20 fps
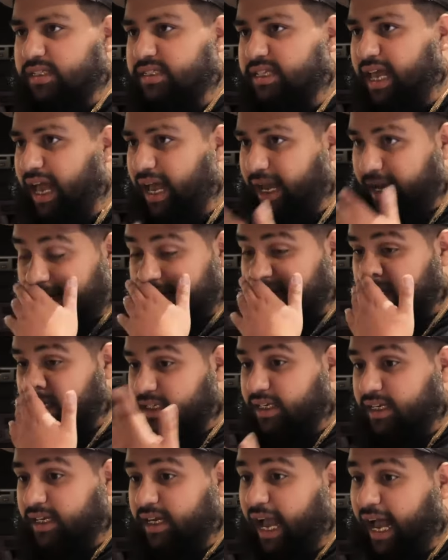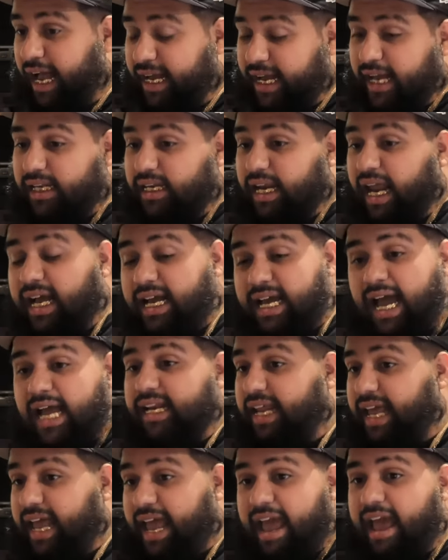Now I got to
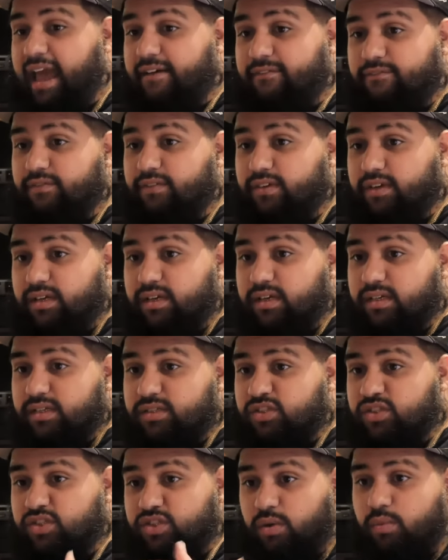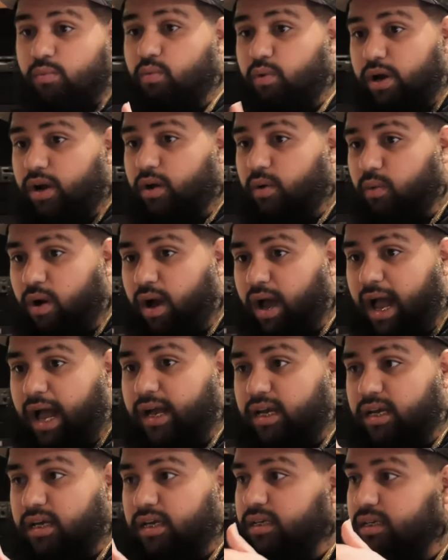have somewhere where I
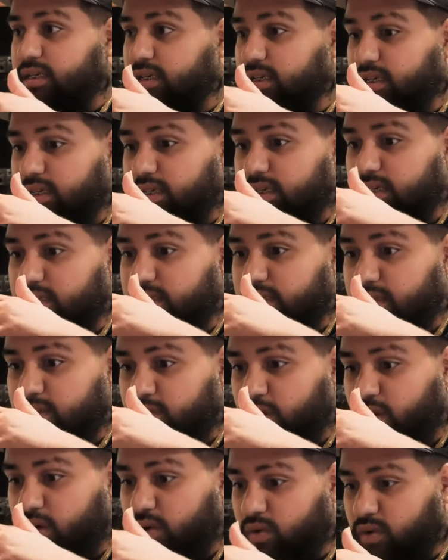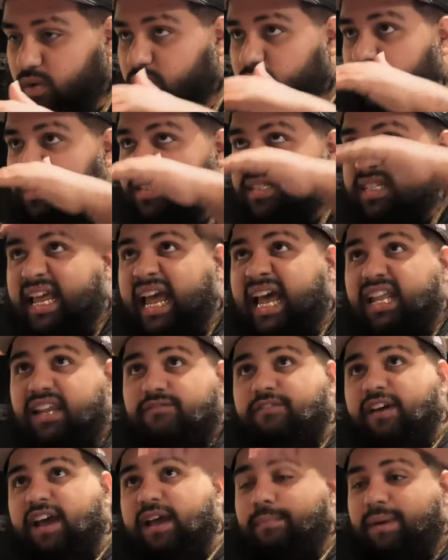could,
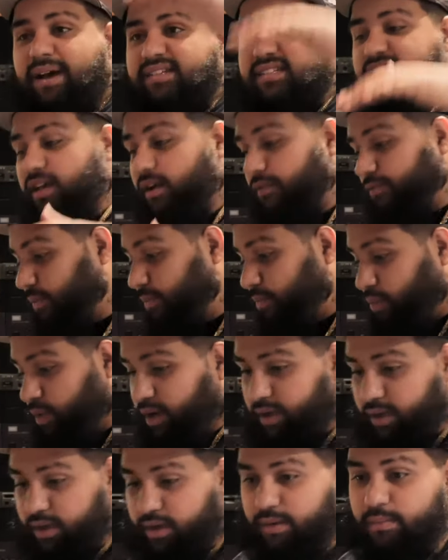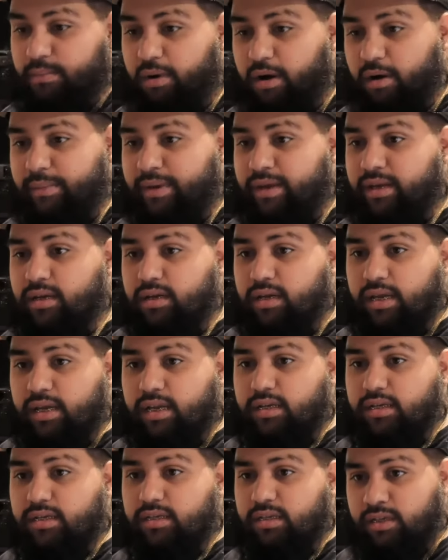elevate myself to bring them up in
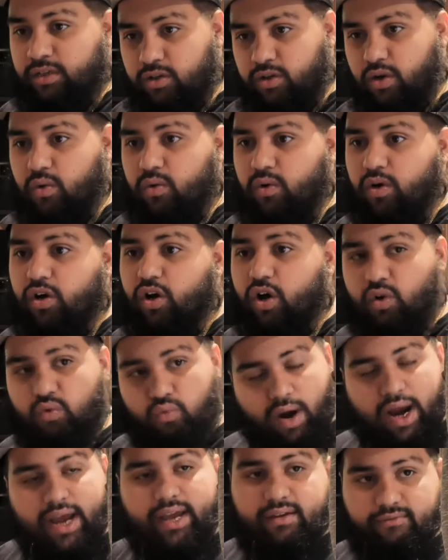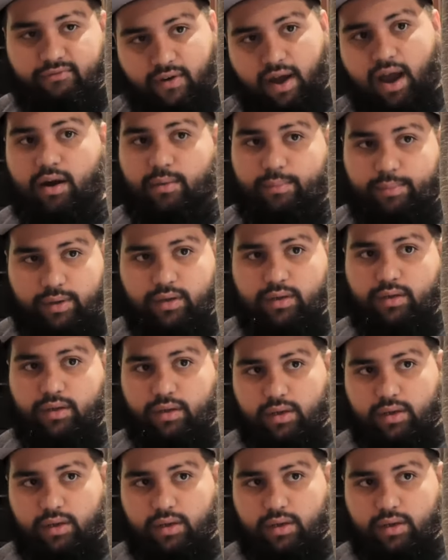a right environment.